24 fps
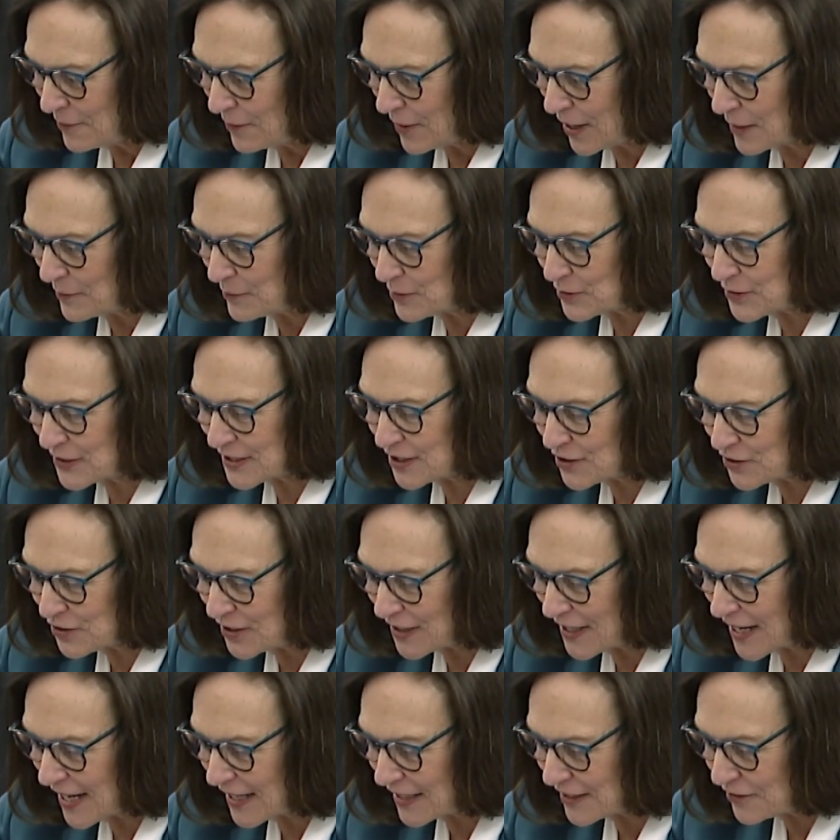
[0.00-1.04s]
My
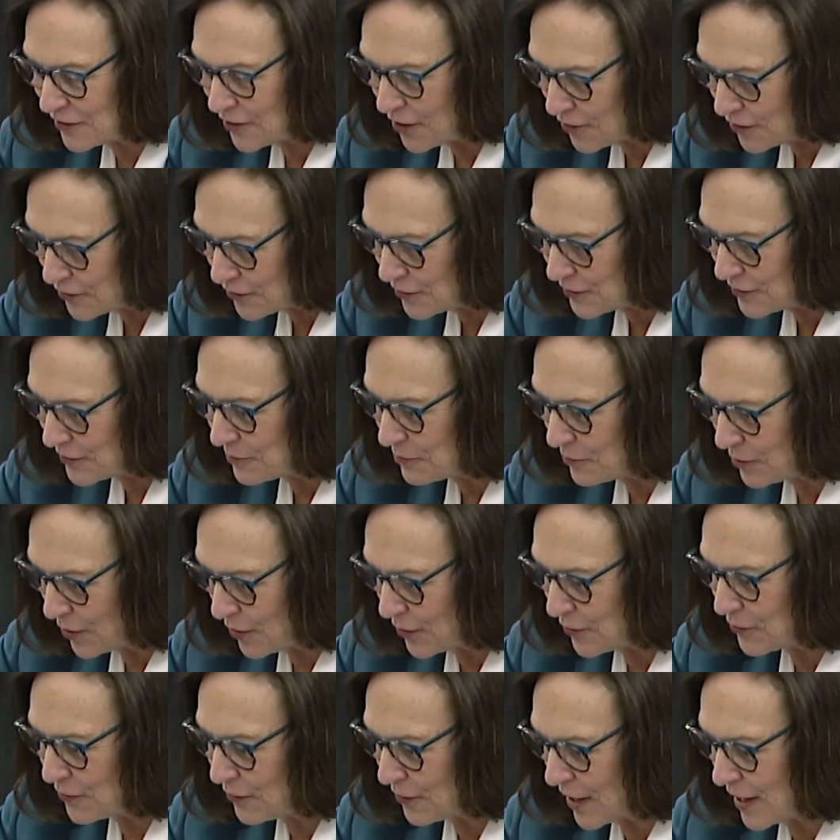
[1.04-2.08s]
precision ag loan
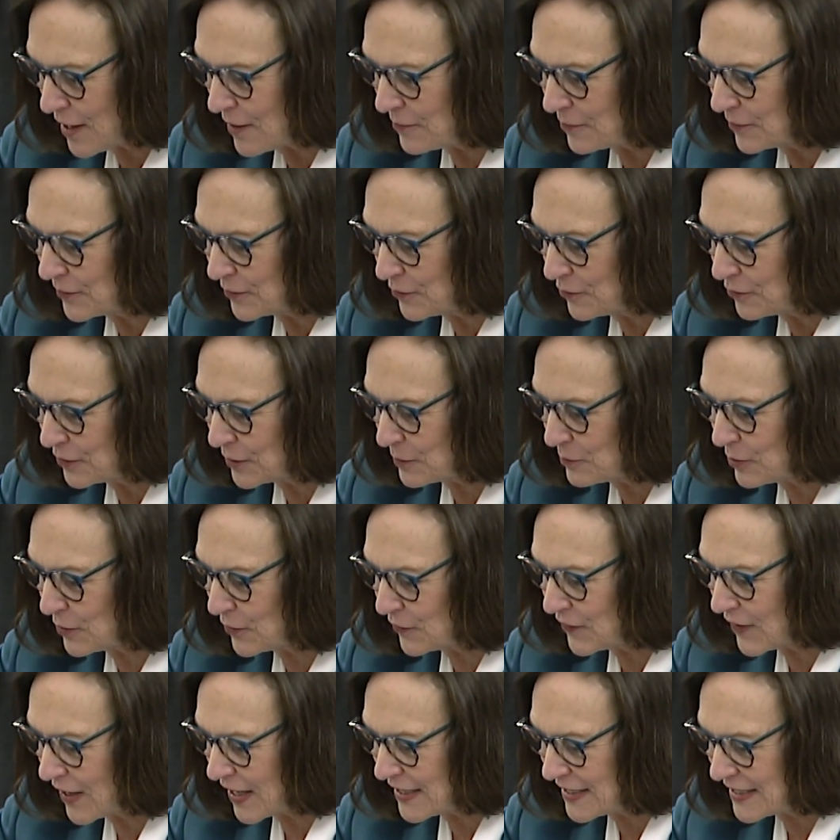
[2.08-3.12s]
program would
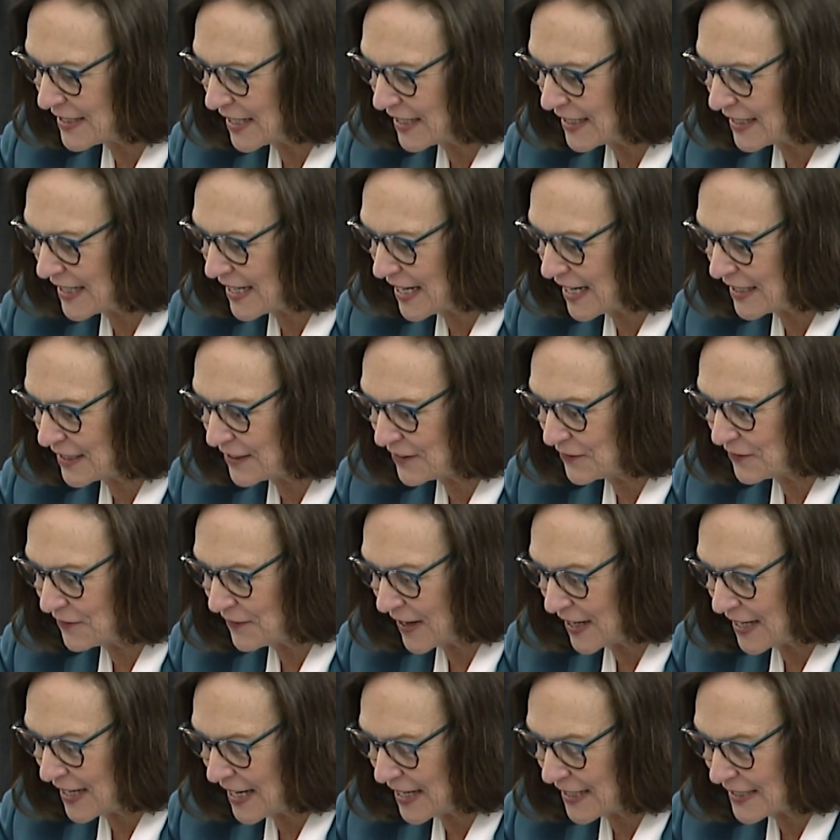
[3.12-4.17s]
provide dedicated
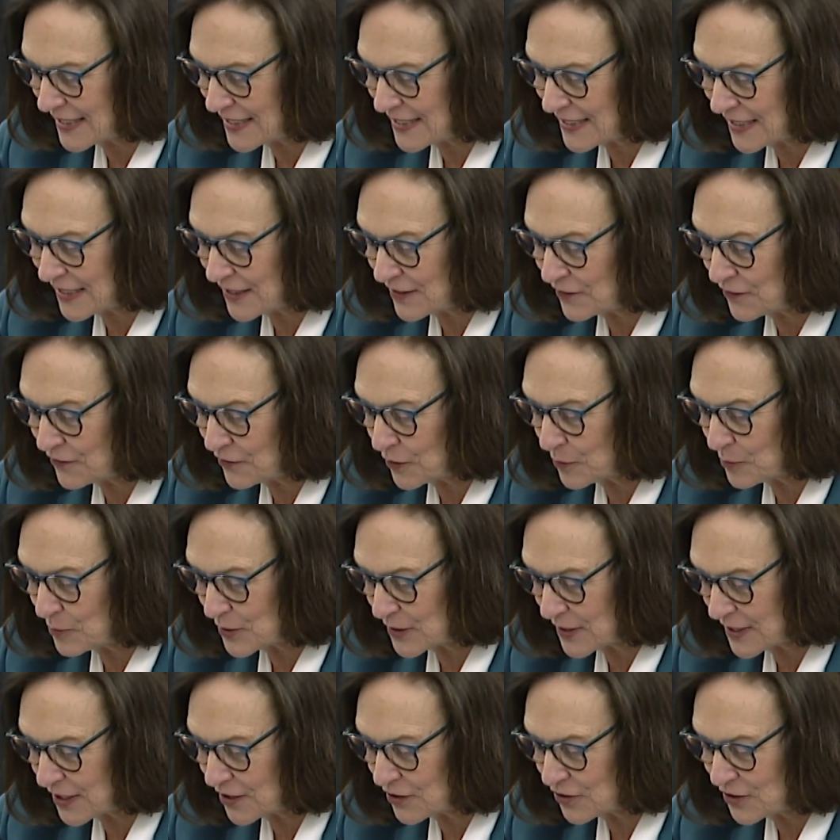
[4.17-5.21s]
financing for
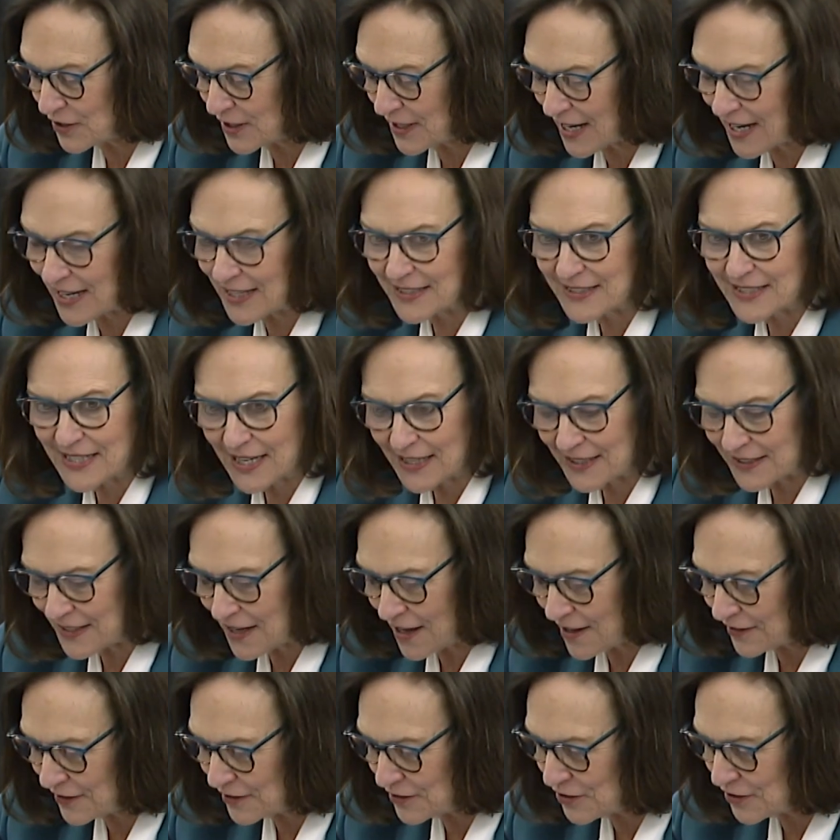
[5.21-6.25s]
precision ag
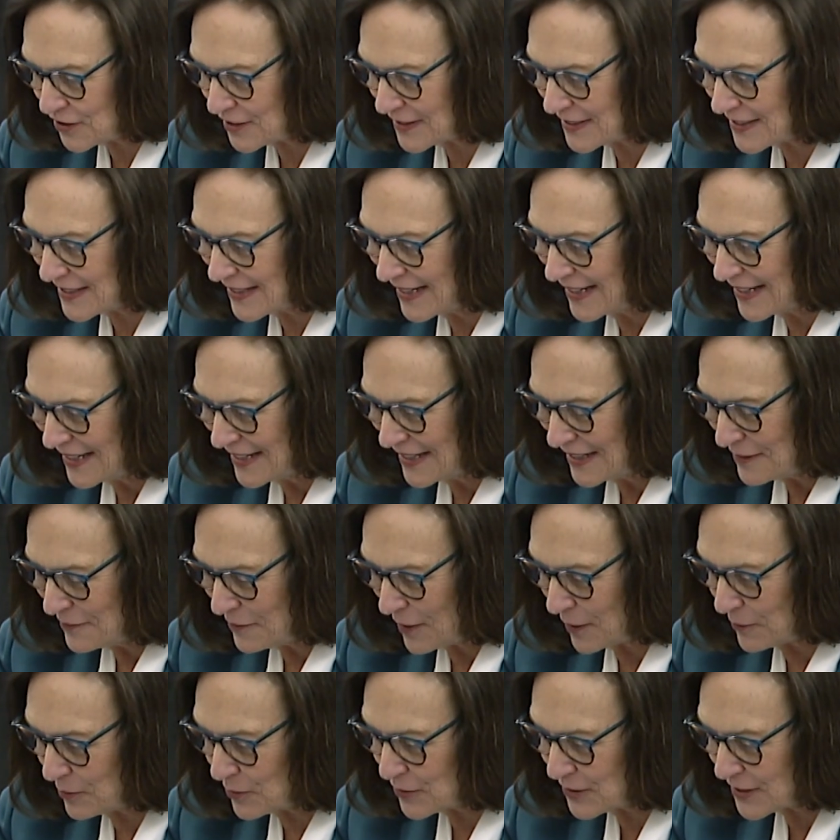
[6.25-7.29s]
technologies.
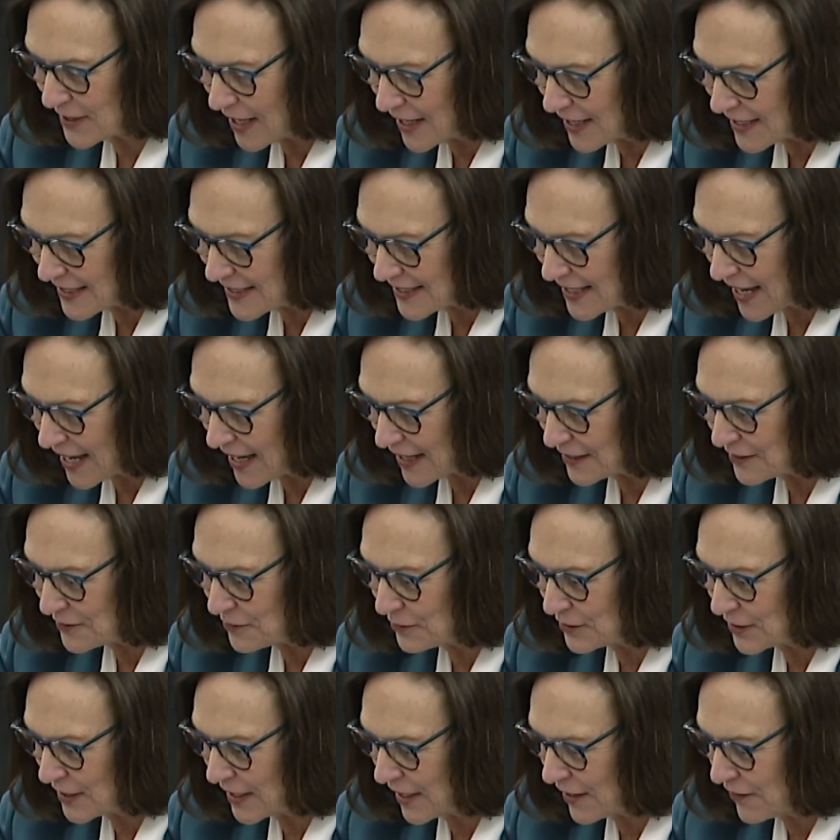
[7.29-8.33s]
My Precise Act
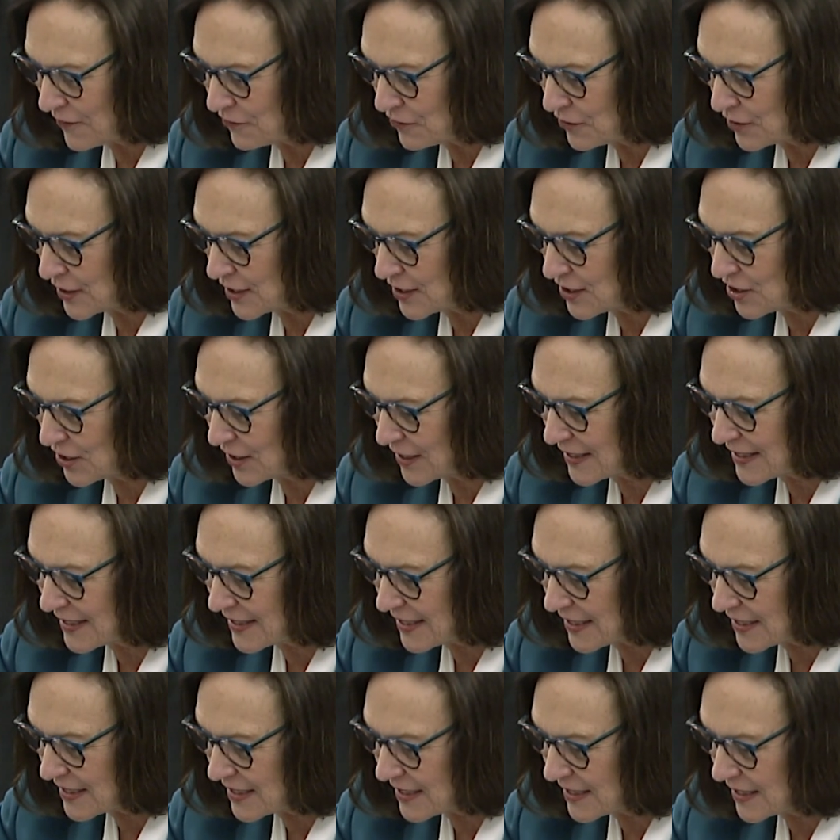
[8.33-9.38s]
would leverage
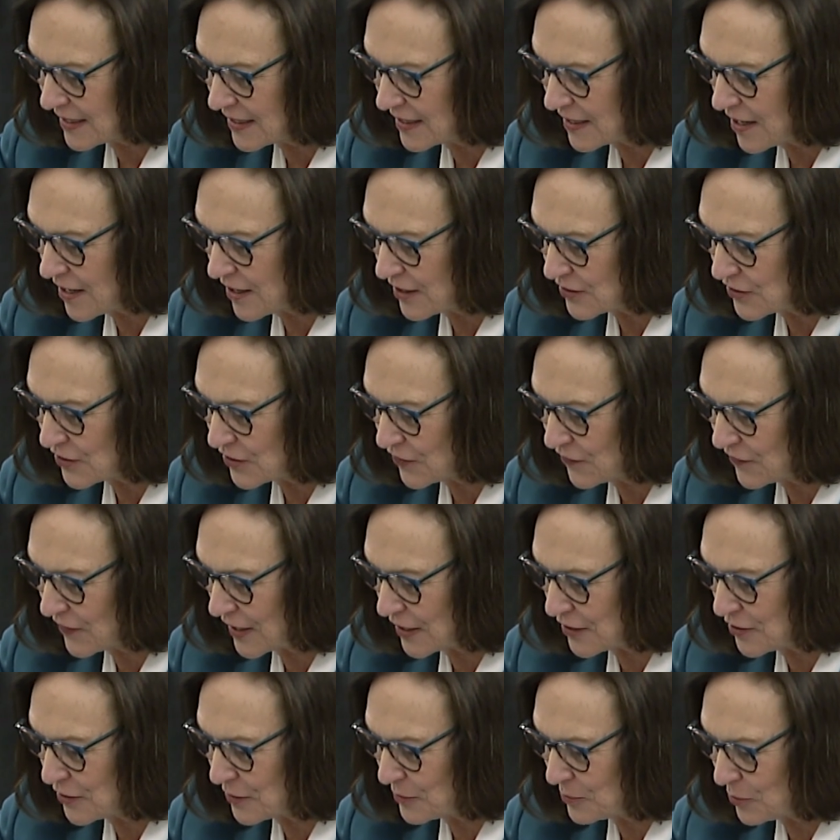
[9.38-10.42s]
existing
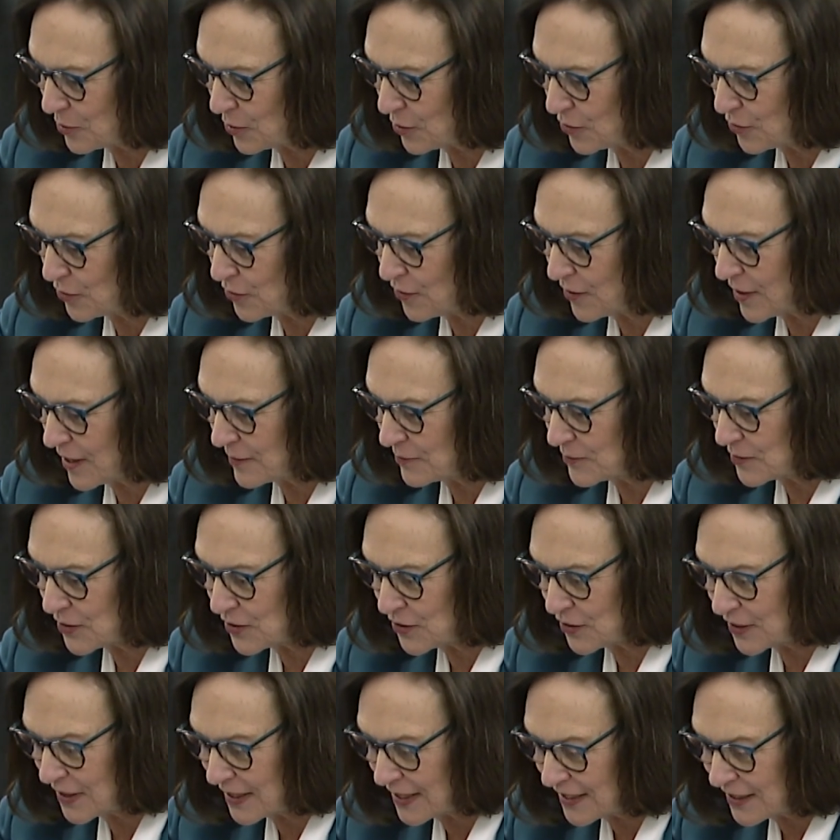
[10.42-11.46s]
conservation programs
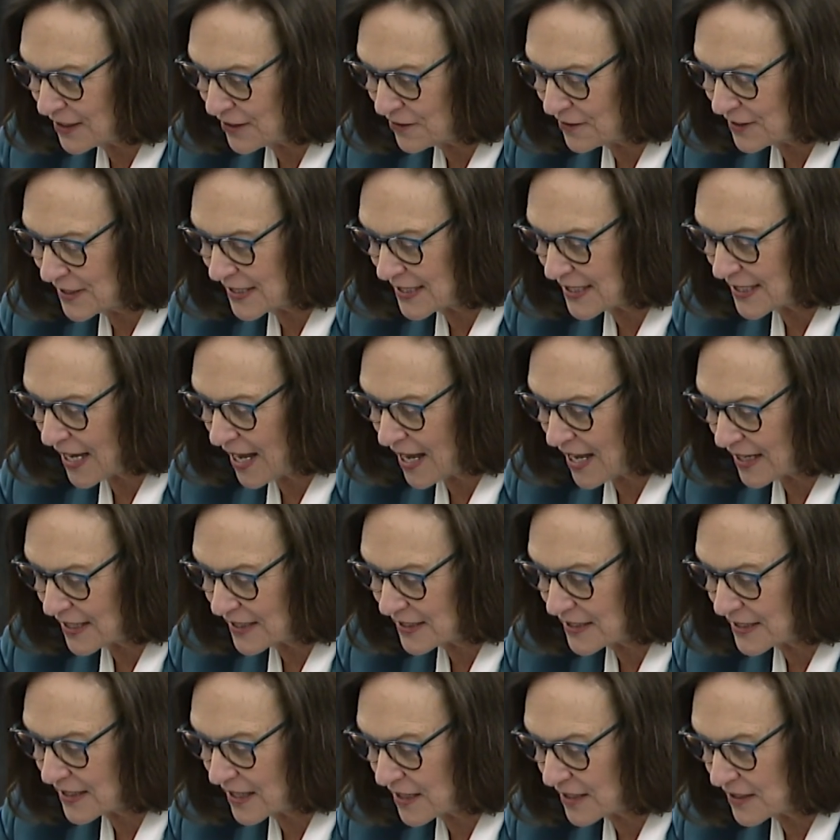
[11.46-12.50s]
to increase
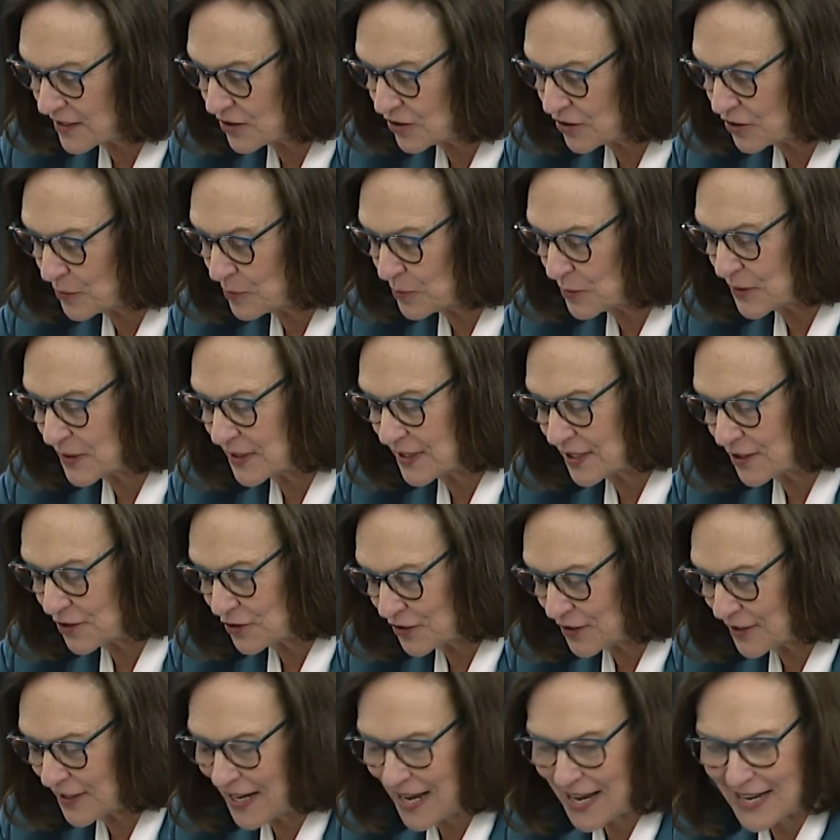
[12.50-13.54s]
access to
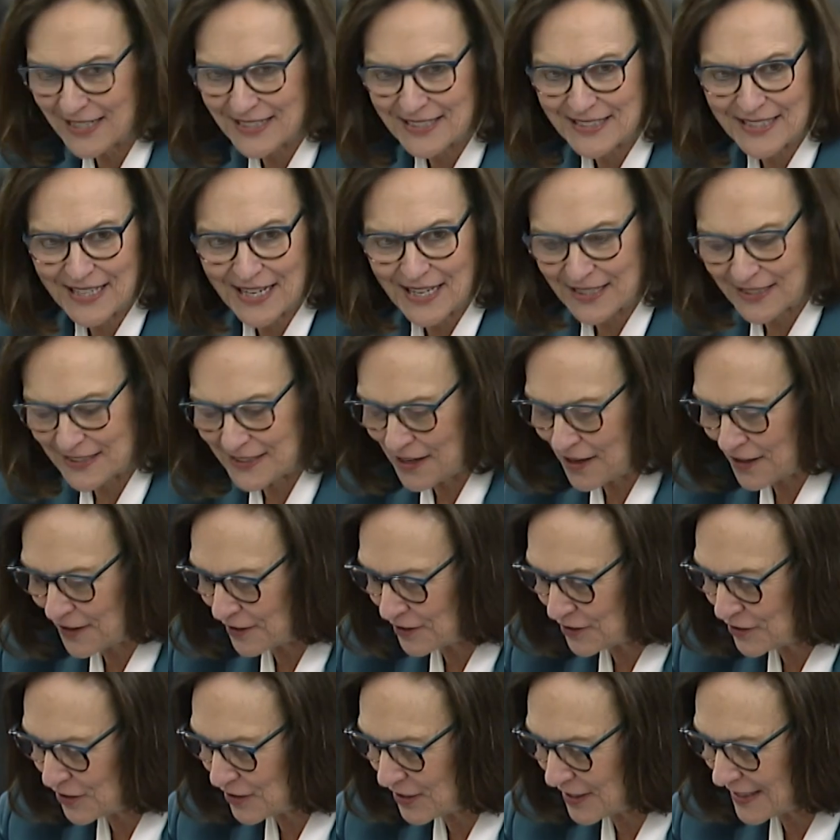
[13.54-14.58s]
precision ag
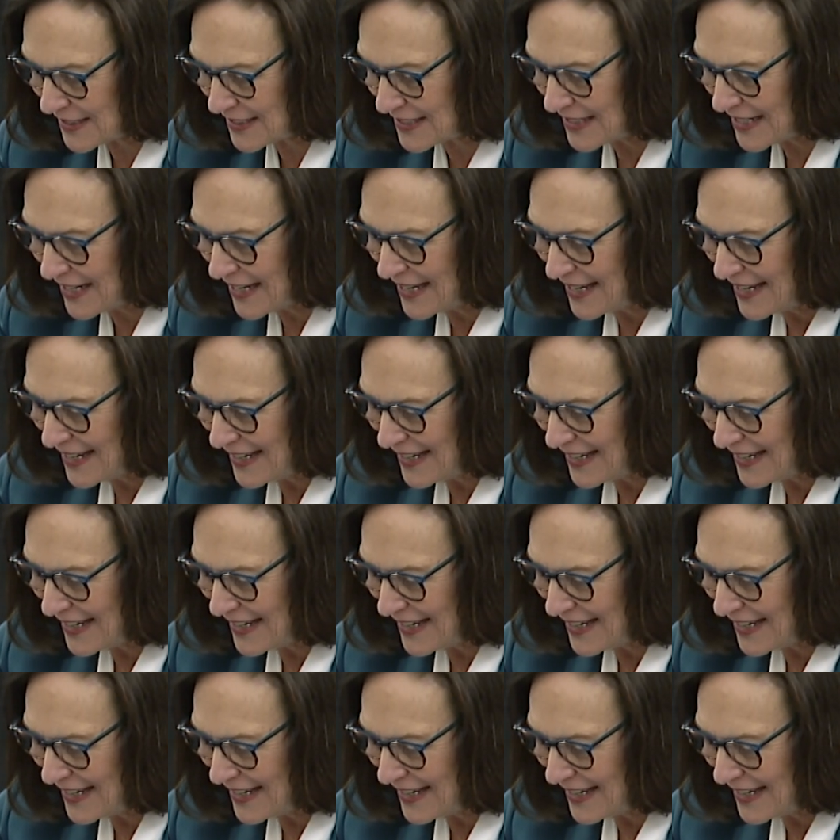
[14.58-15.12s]
technologies